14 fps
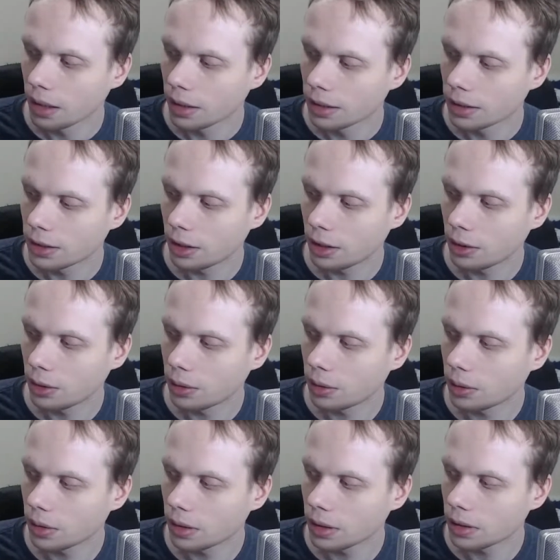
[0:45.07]

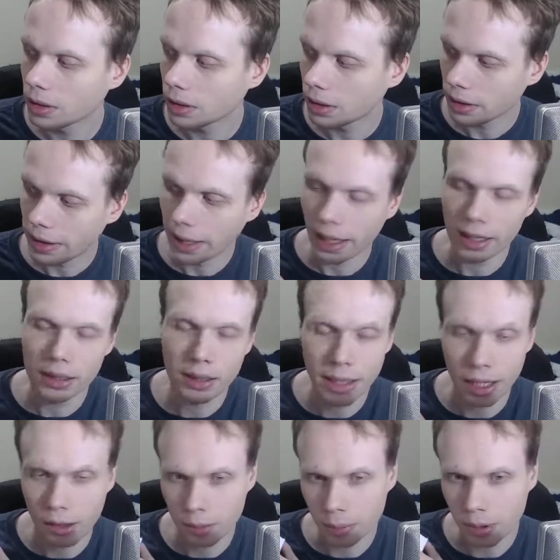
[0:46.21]
So yeah, the
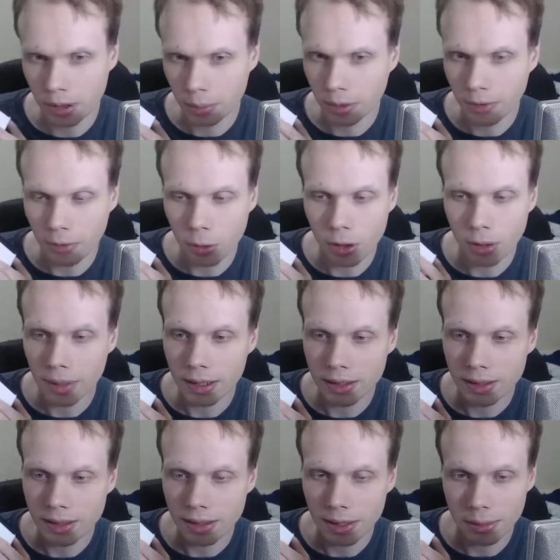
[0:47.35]
output
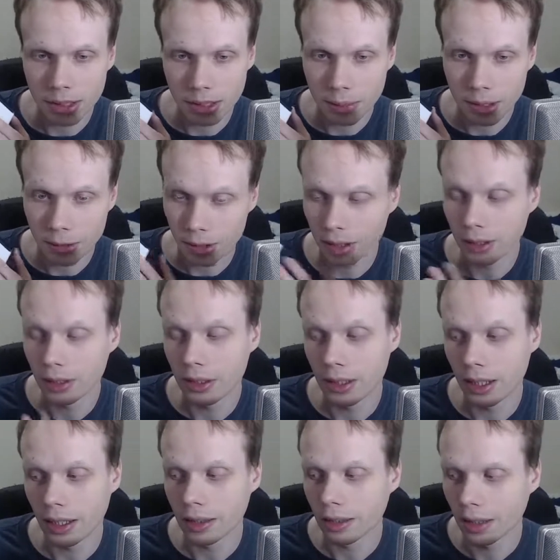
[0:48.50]
performance seems to be really good.
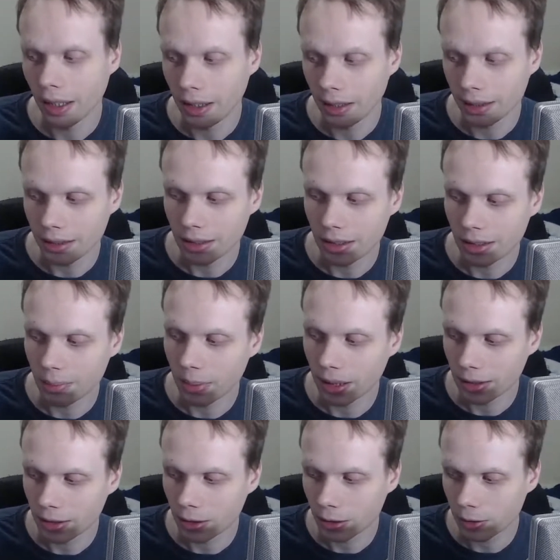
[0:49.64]
Again, the latency
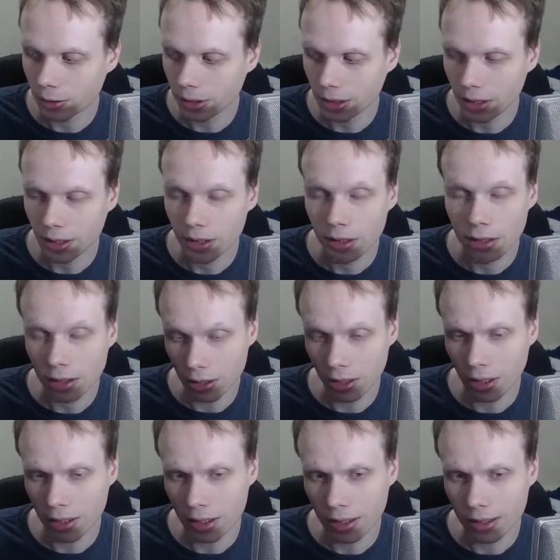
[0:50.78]
specs are really good
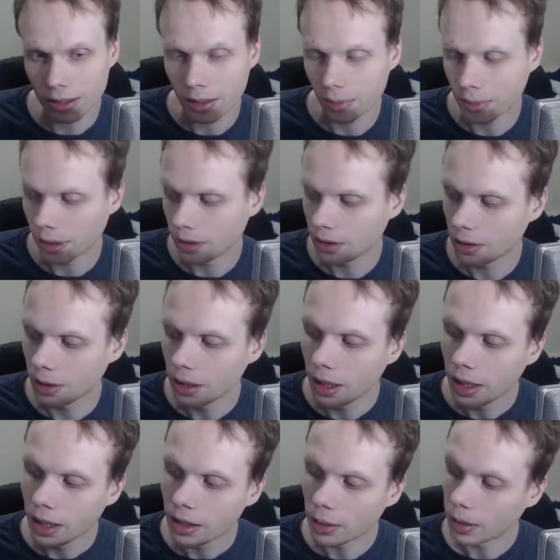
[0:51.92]
on this compared to
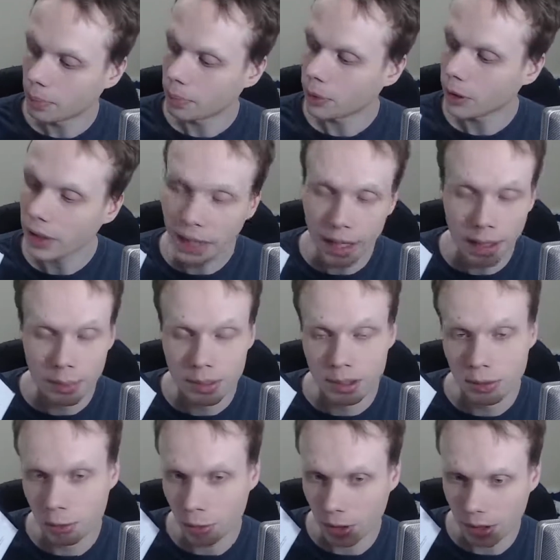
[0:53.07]
the preamps.
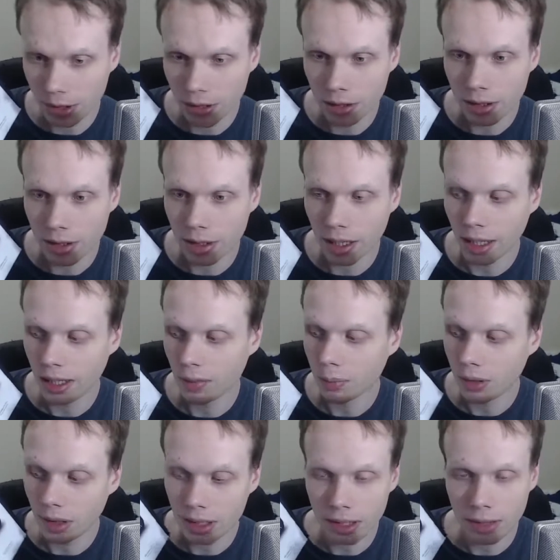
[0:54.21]
Really good. I have
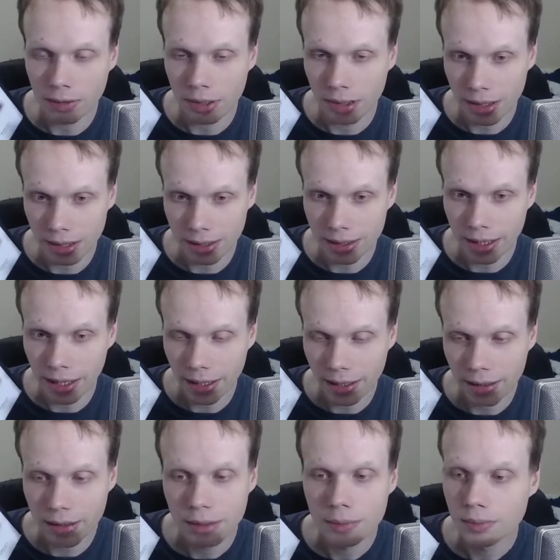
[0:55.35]
plenty of clean
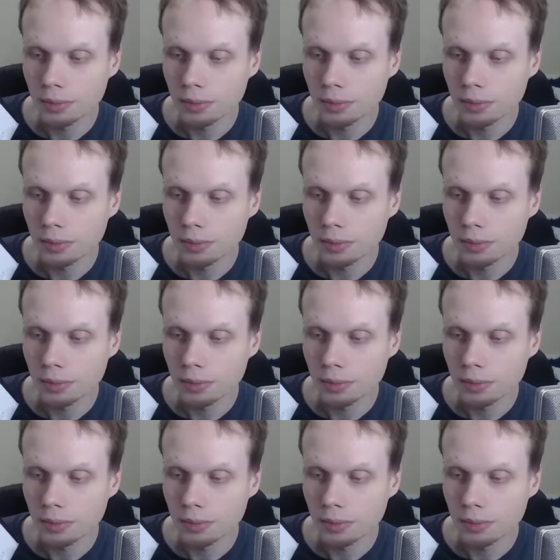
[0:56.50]
gain